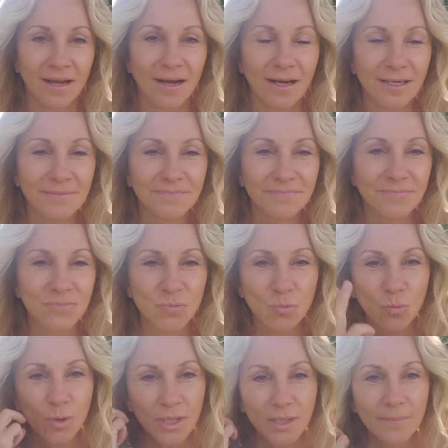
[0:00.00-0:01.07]
Um,
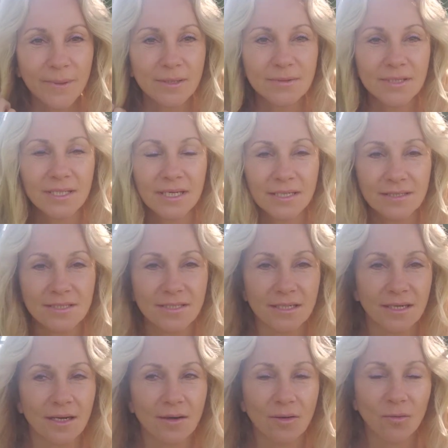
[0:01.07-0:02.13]
what about the
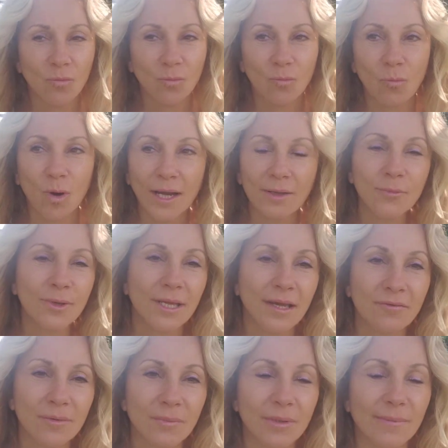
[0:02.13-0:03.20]
idea? Why would
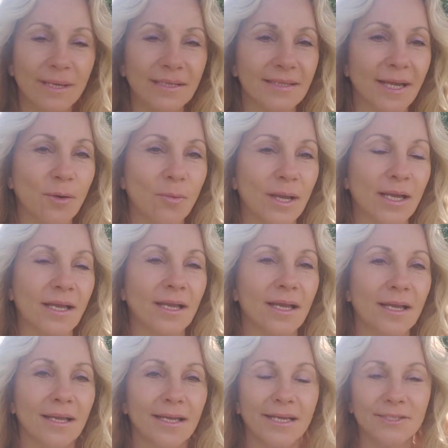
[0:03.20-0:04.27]
heaven be made that way?
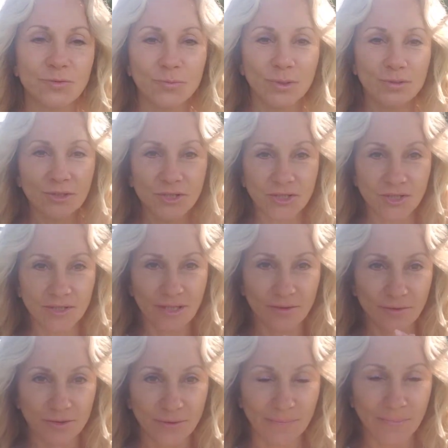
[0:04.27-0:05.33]
it's really just
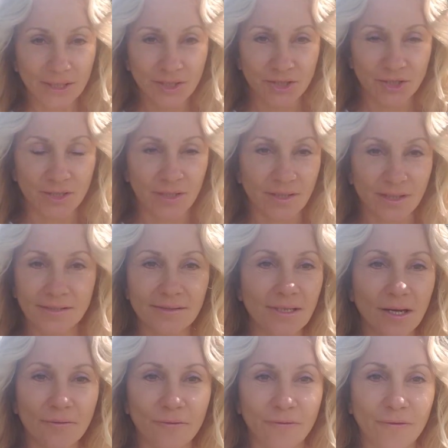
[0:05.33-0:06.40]
another dimension. It's
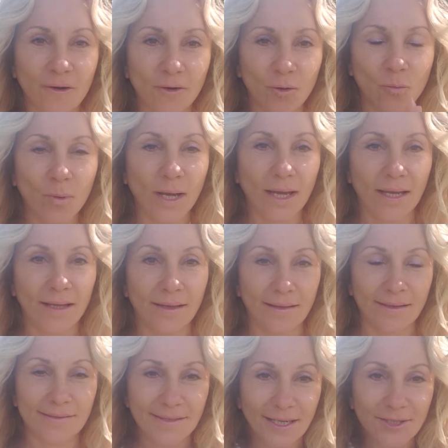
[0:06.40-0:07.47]
not far away.
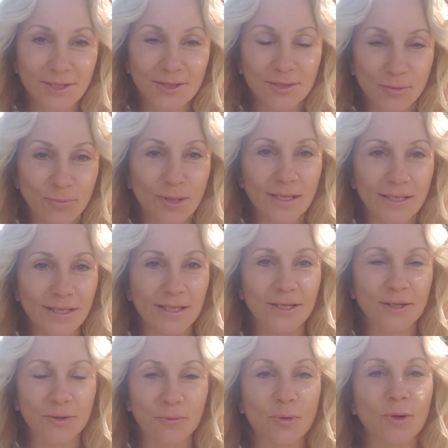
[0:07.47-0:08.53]
It's actually right
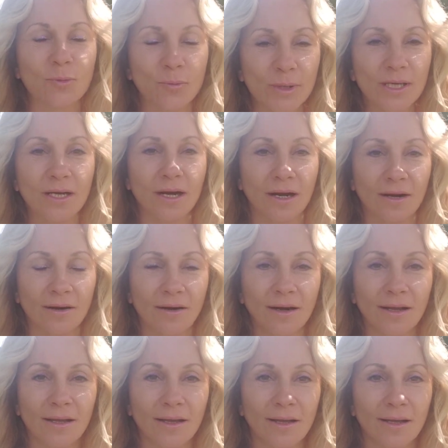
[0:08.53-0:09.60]
here where we are.
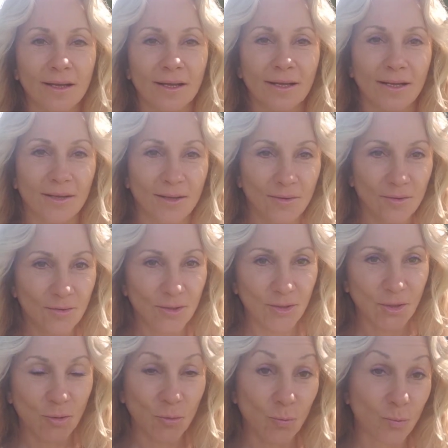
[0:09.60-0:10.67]

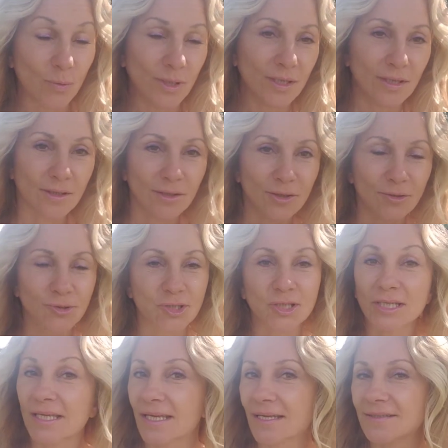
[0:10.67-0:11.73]
You know, we
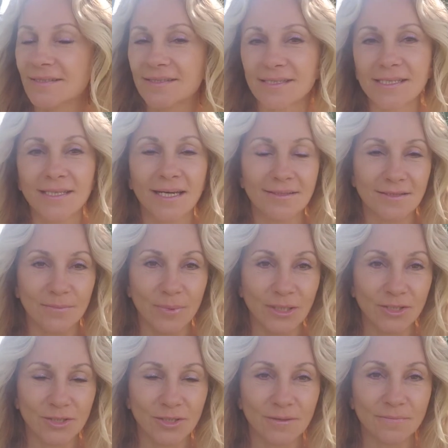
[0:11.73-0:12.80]
usually can't see that
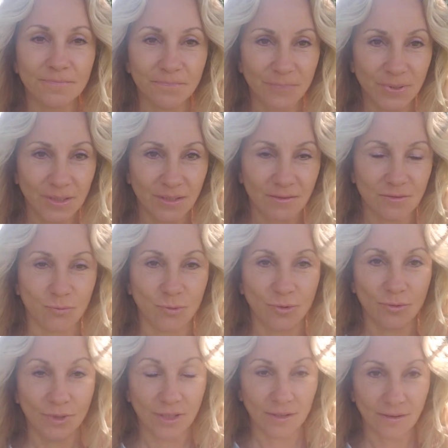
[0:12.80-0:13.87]
dimension because
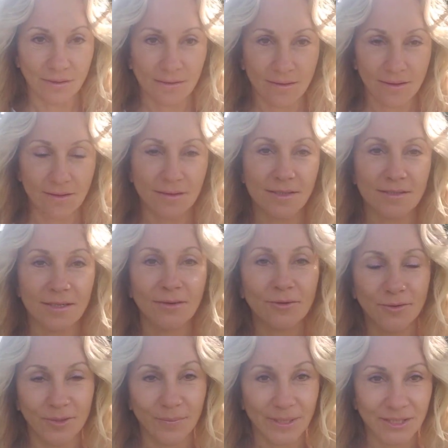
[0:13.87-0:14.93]
we're in this
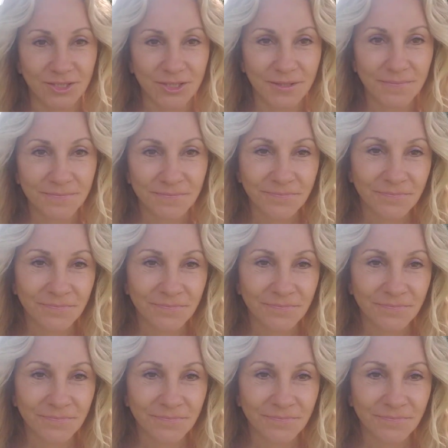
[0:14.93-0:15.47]
other dimension.